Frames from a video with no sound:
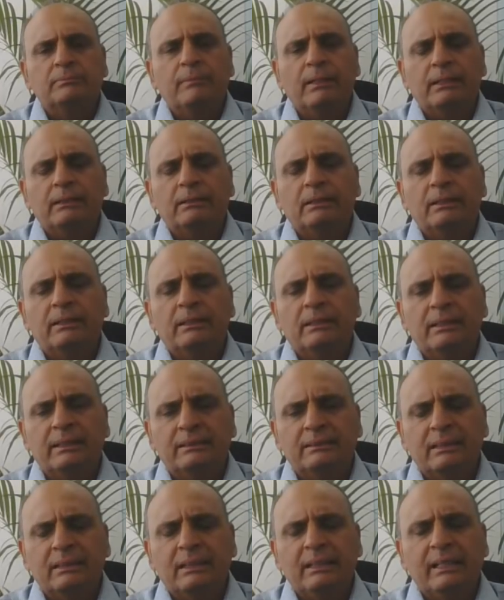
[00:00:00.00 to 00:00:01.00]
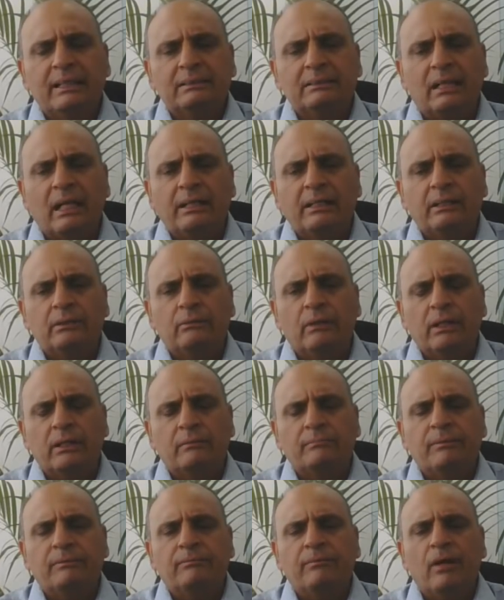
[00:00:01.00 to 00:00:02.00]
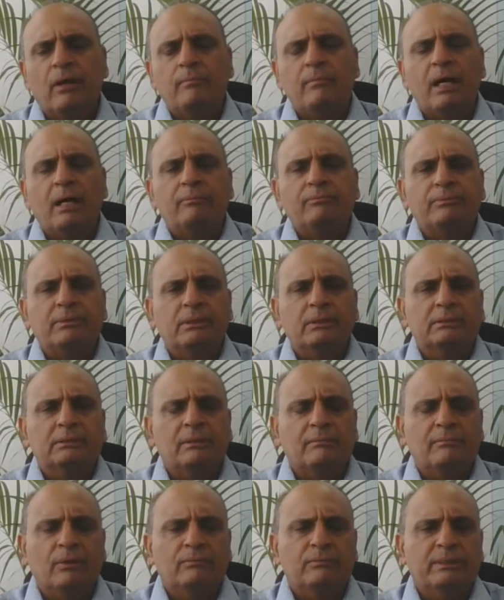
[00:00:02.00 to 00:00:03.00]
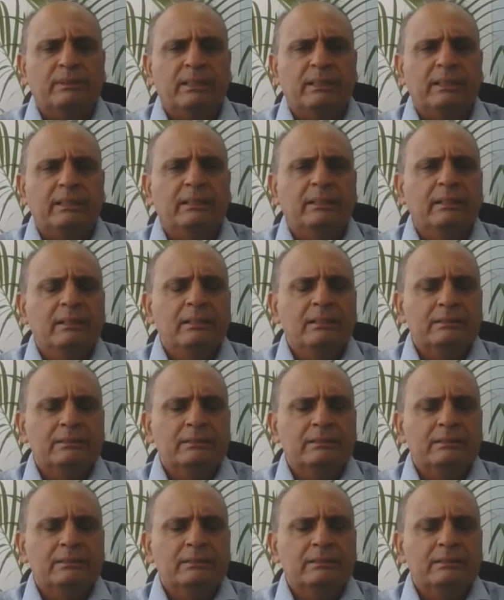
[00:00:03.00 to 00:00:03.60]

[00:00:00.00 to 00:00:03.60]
but recently has started to underperform after some of the